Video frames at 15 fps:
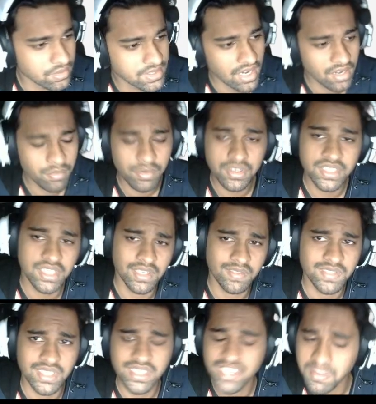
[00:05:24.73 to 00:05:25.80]
artboard
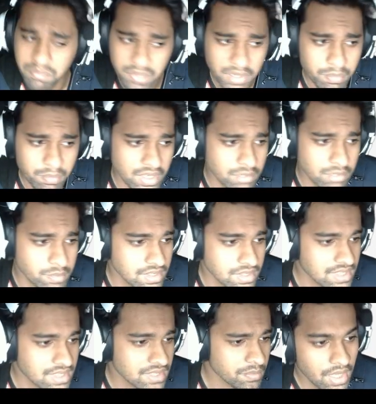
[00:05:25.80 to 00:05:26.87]
serves a simple
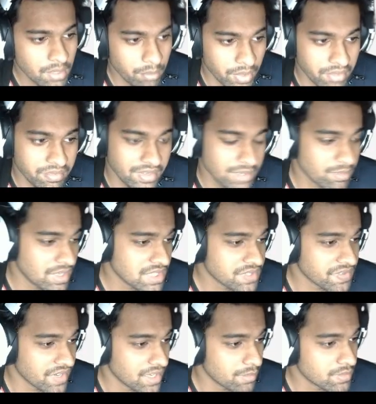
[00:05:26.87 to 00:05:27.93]
purpose, but Figma's
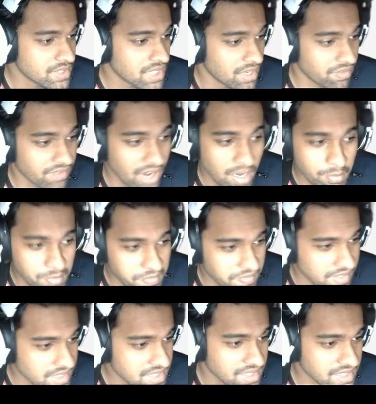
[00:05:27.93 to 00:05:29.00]
frames are far more
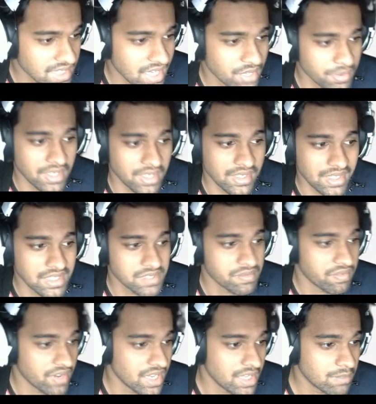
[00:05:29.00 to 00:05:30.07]
versatile. You can nest
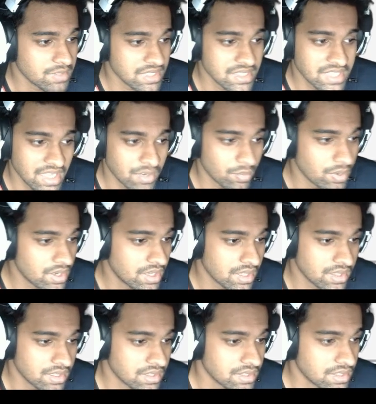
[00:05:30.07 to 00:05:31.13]
frames inside one
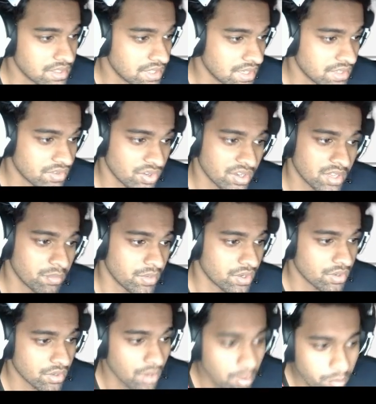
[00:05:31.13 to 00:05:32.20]
another and turn them
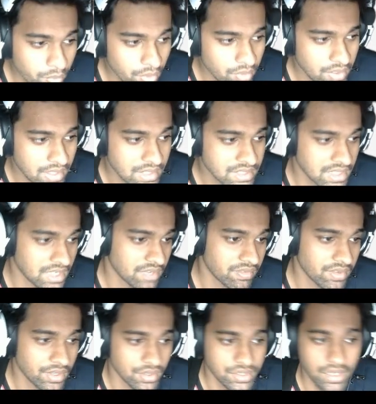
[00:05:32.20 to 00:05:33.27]
into components and
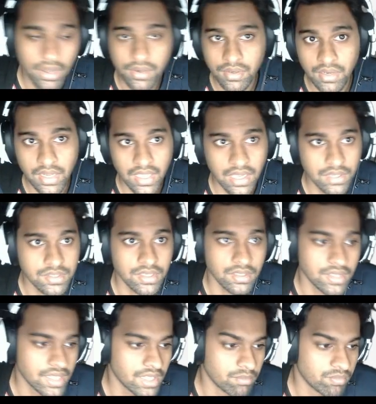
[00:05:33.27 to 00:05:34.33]
even use auto layouts
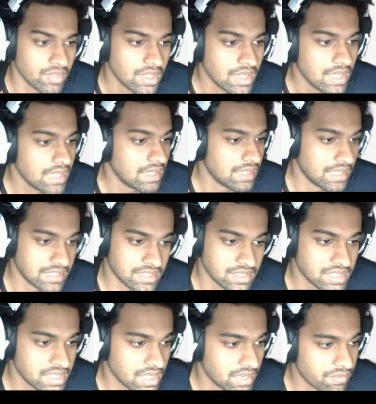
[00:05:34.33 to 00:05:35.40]
on them.
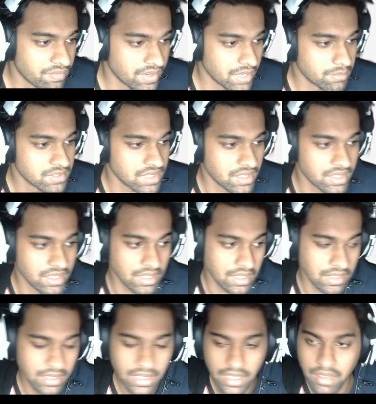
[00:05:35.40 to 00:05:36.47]
Essentially, frames are
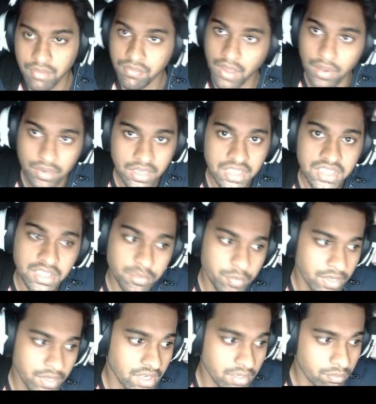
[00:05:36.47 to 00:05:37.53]
the foundation
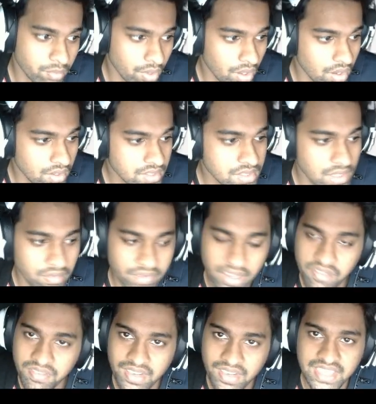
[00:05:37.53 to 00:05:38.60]
building blocks of
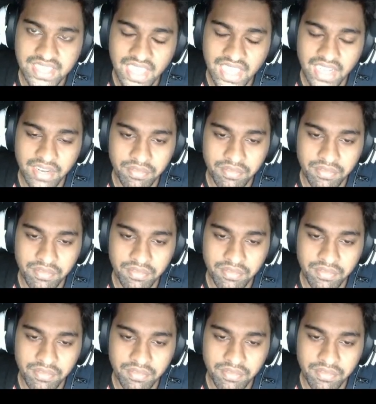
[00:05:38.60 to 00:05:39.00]
every design in